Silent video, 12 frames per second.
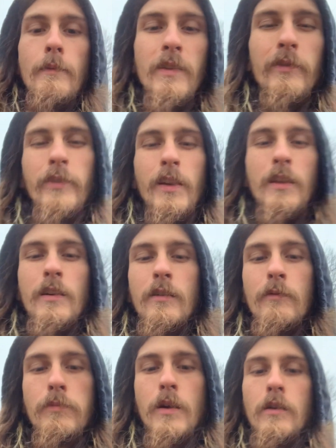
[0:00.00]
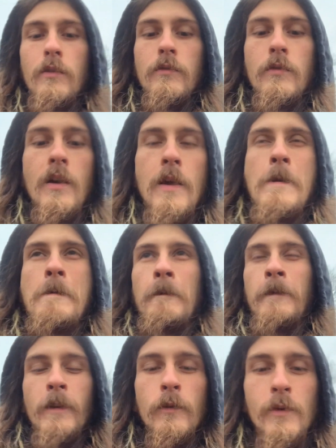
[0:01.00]
the video, bro.
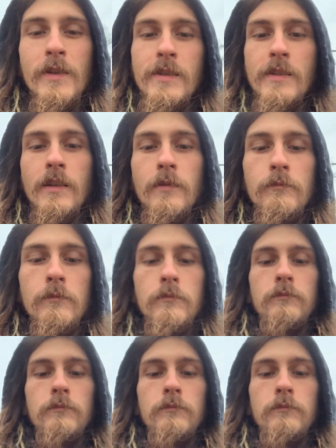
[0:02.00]
You know what's up.